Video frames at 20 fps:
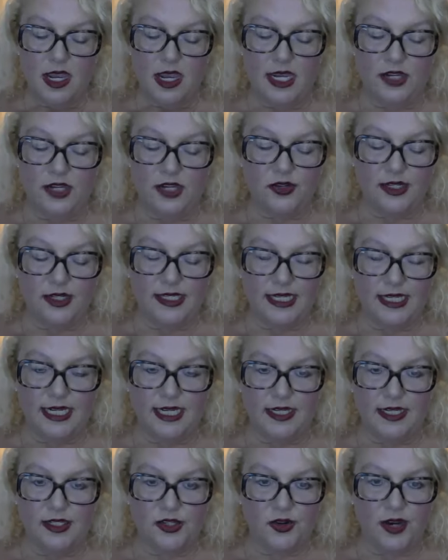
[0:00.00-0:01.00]

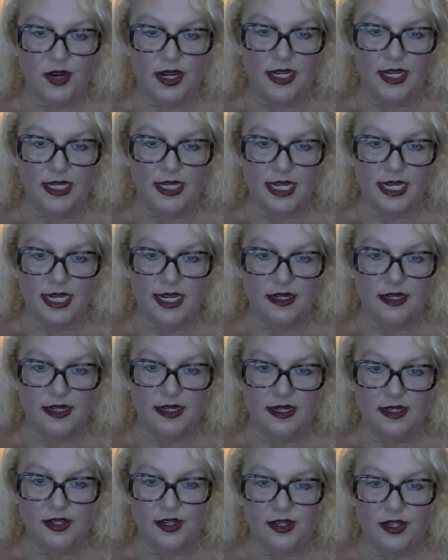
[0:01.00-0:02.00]
Interesting as credit debt
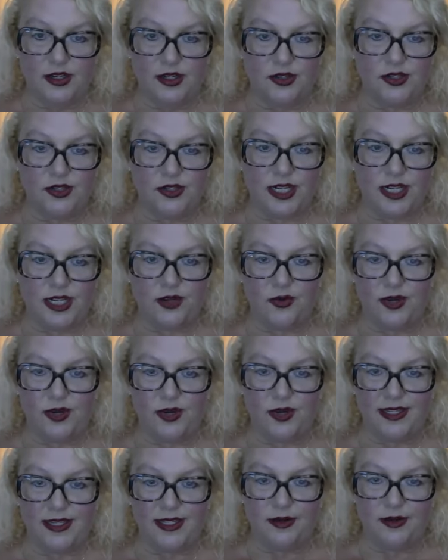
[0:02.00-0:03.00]
continues to
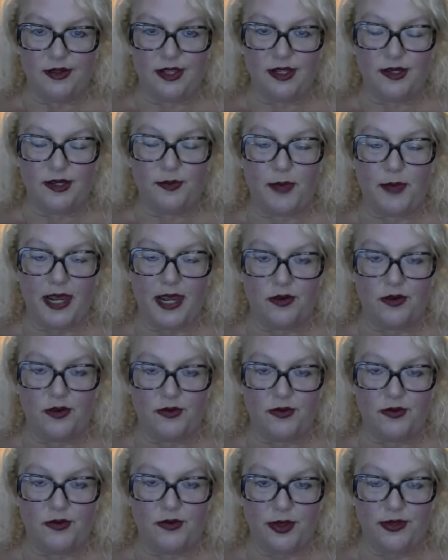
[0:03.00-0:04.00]
increase and the debate
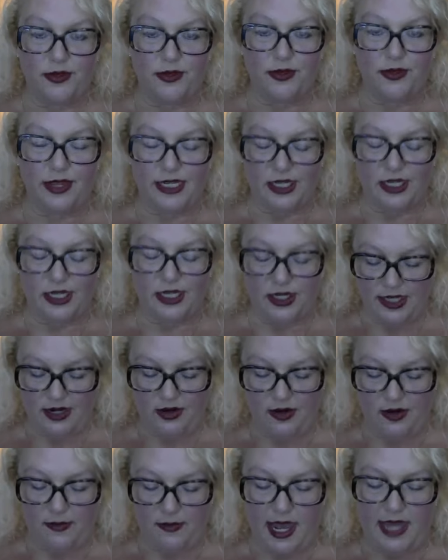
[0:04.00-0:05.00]
over whether that's a good
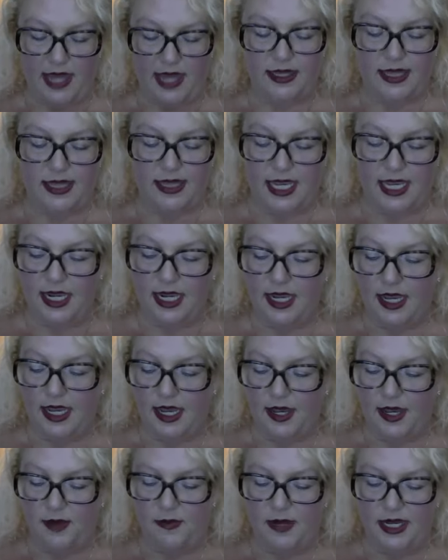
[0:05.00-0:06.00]
thing or a bad thing
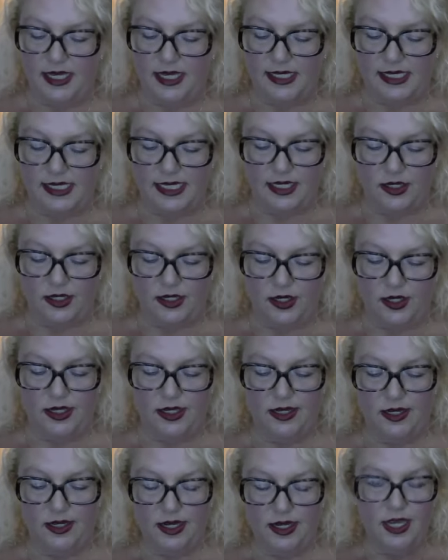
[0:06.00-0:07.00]
um, is
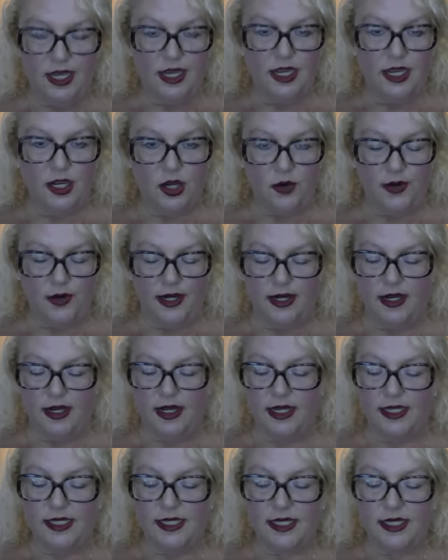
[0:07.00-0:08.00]
still going
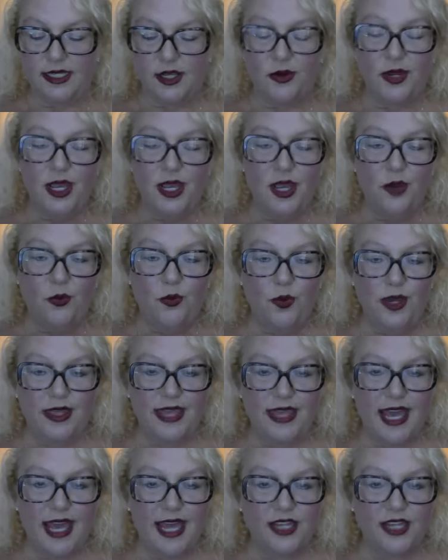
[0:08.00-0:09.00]
on. So
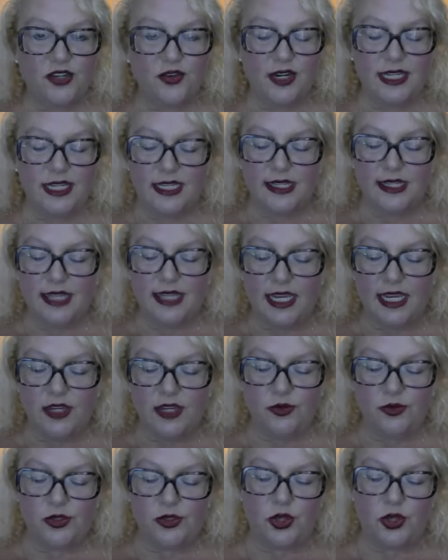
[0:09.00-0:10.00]
with that, Tracey, thank
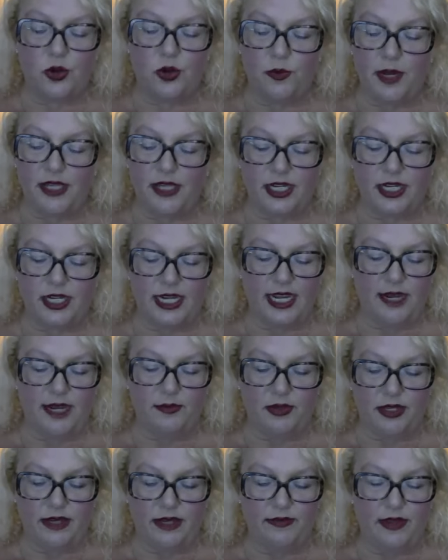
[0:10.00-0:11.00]
you so much. I can't
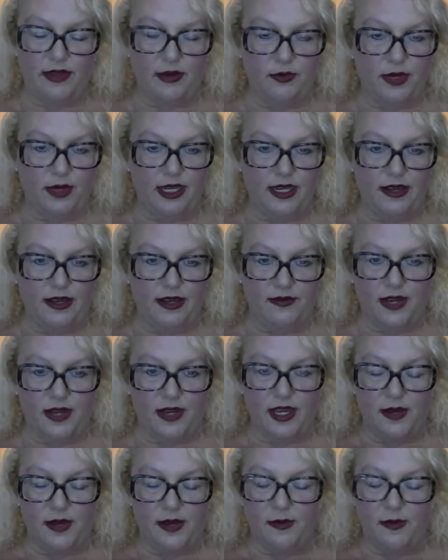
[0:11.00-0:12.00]
believe that we have
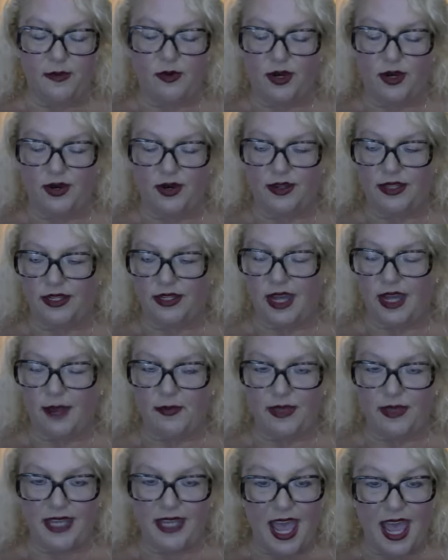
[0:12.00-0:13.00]
um, we are at the top
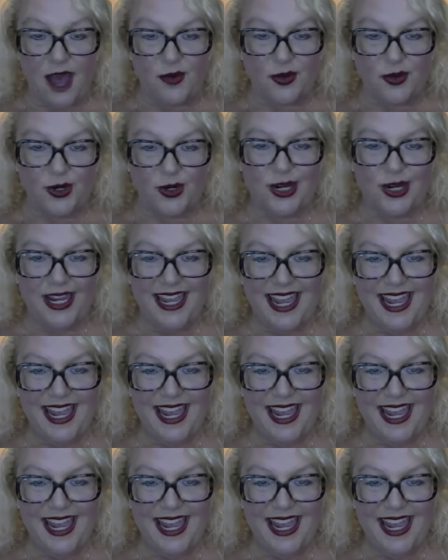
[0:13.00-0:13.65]
of the hour